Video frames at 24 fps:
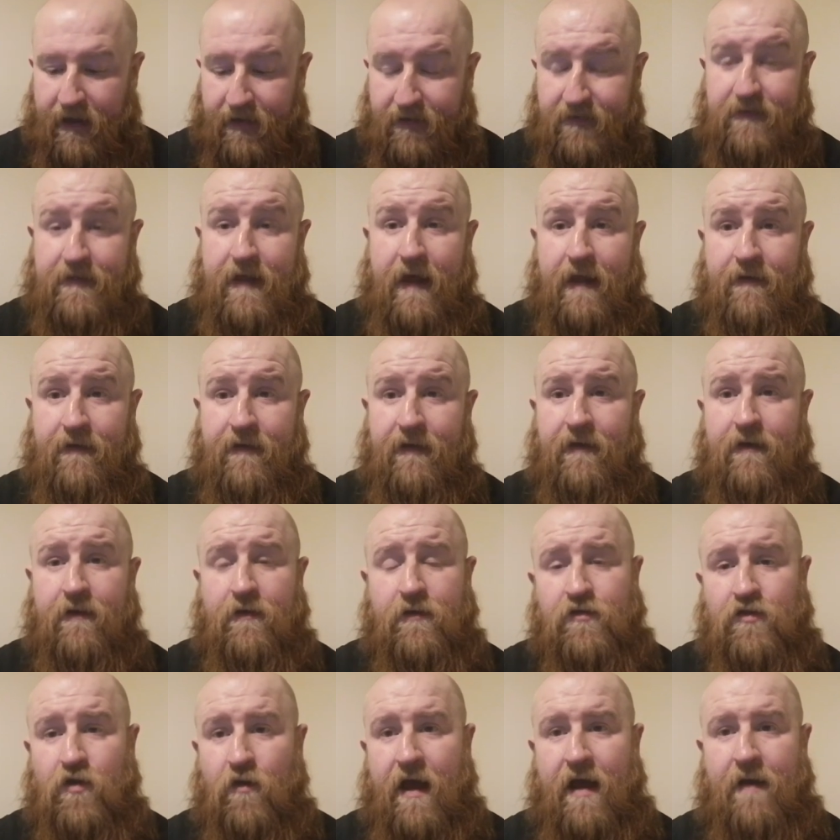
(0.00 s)
Extended.
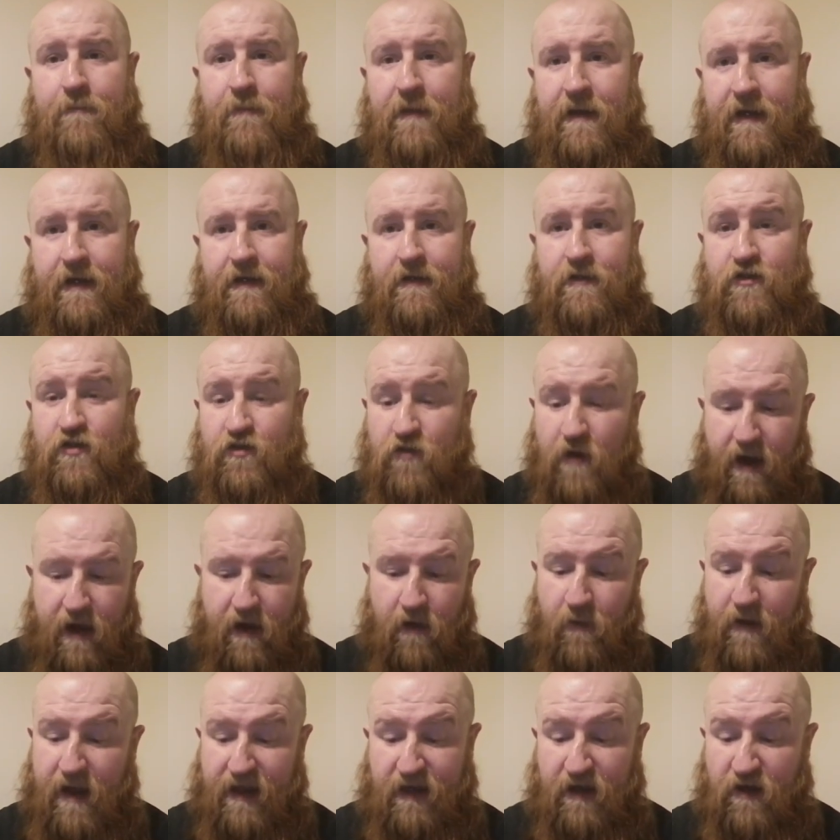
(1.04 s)
So that means, straight
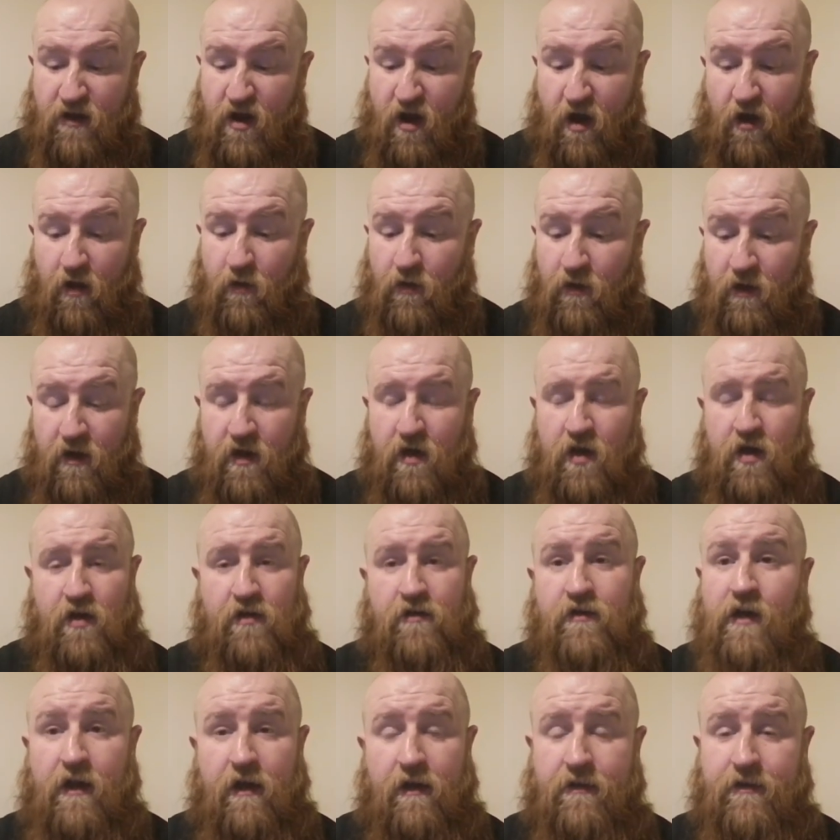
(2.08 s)
away, you know,
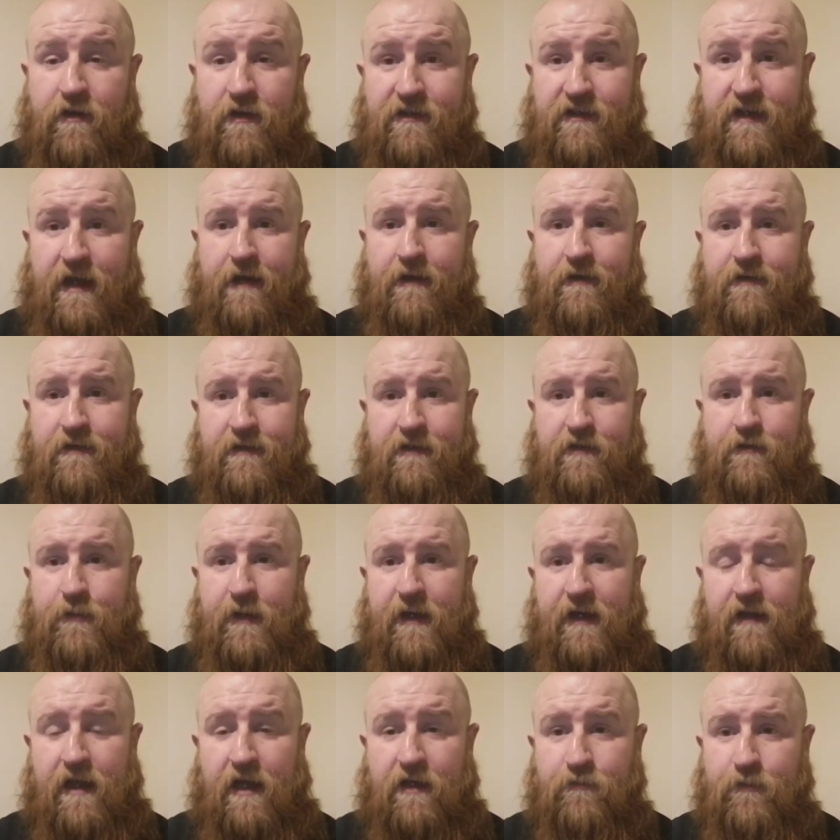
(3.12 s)
that the sentence has
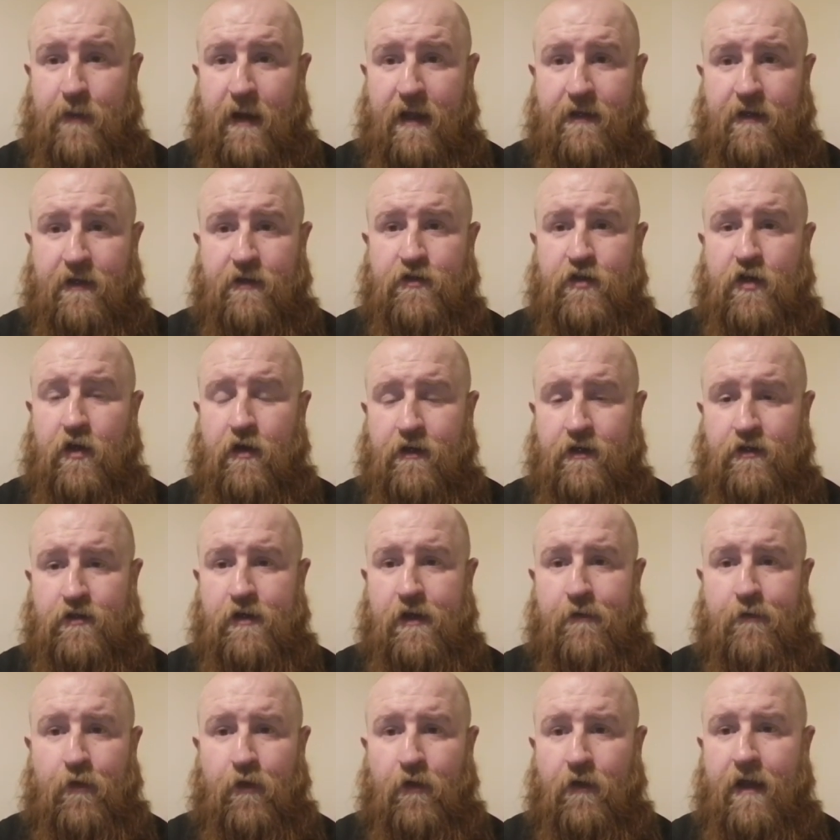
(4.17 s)
been classed by the Attorney
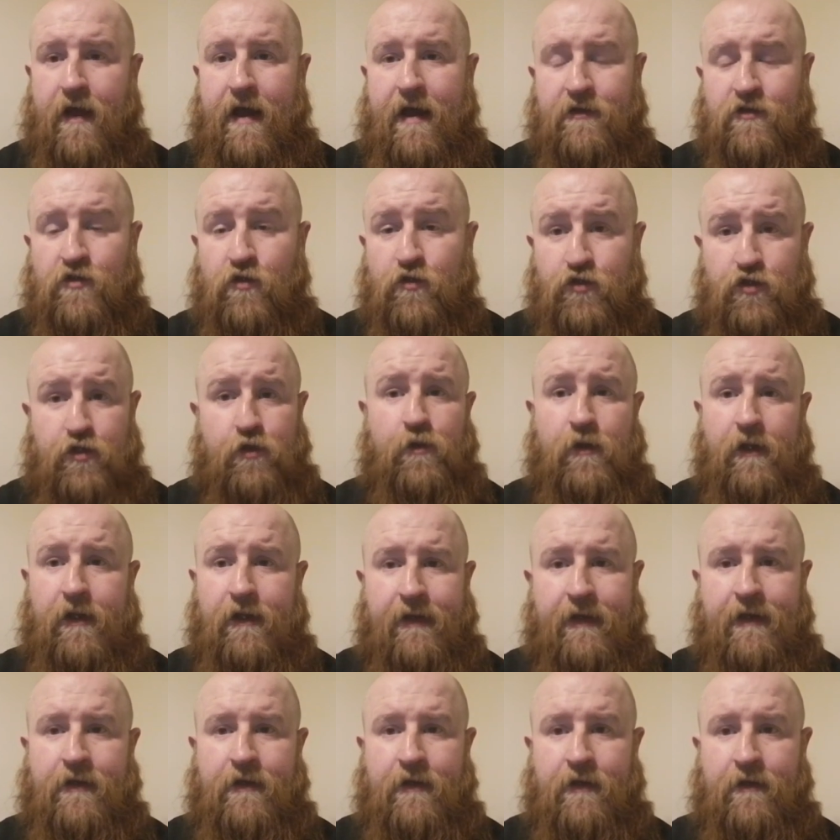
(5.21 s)
General as unduly
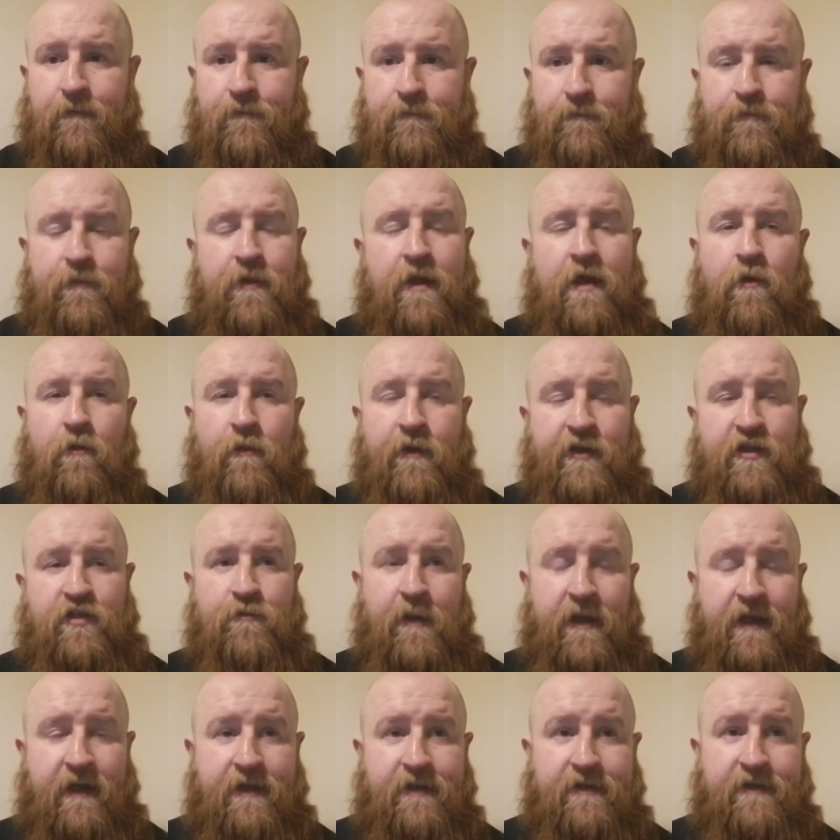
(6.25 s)
lenient, which
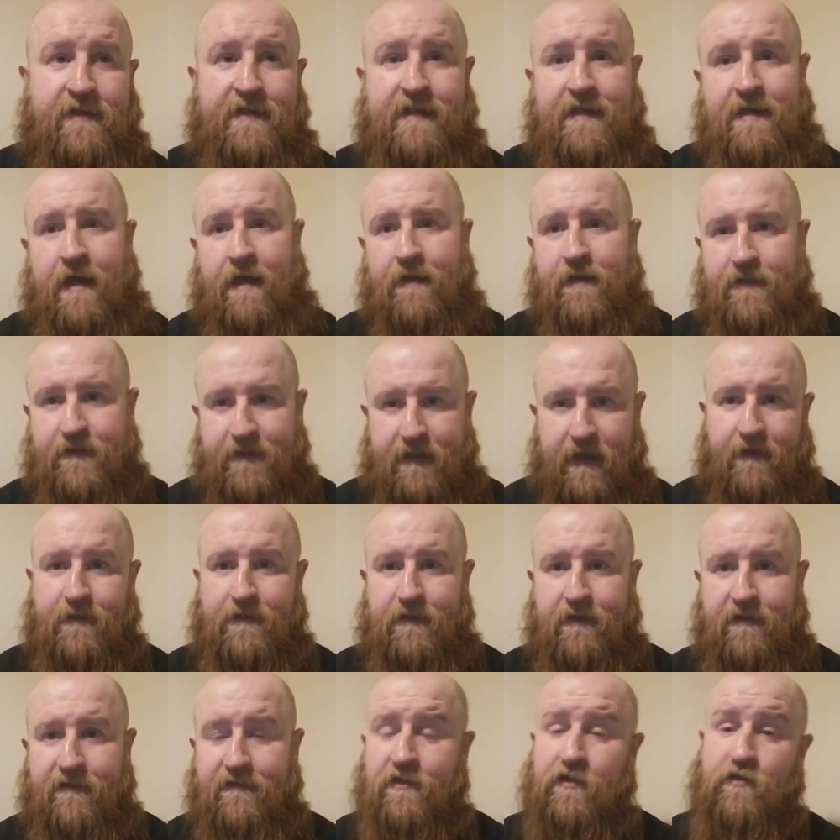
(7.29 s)
means that the
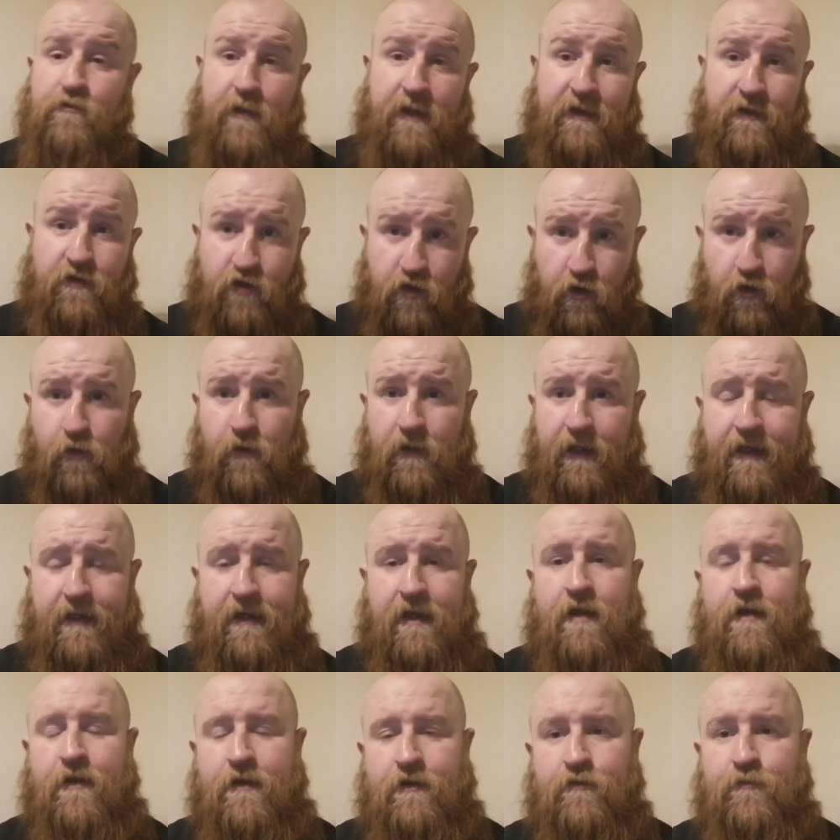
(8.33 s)
sentence has been too
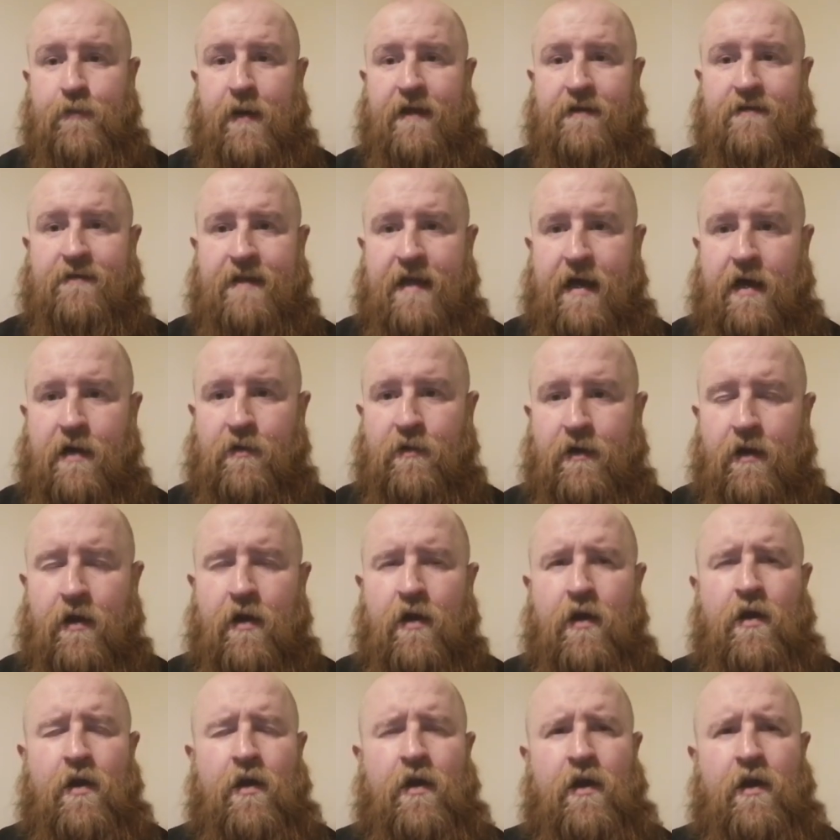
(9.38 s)
lenient that's passed down.